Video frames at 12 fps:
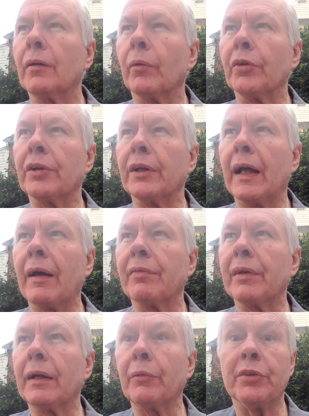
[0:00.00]

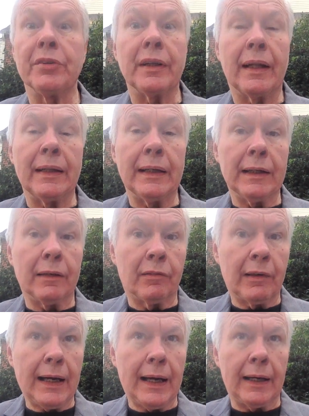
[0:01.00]
was, I think,
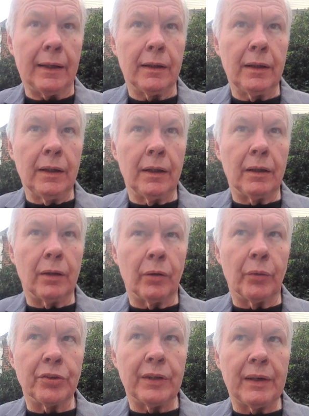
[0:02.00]
Iran, or
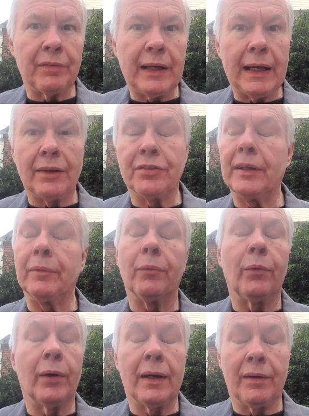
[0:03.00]
was it Afghanistan,
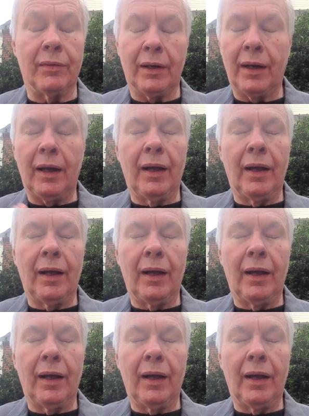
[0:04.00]
whatever.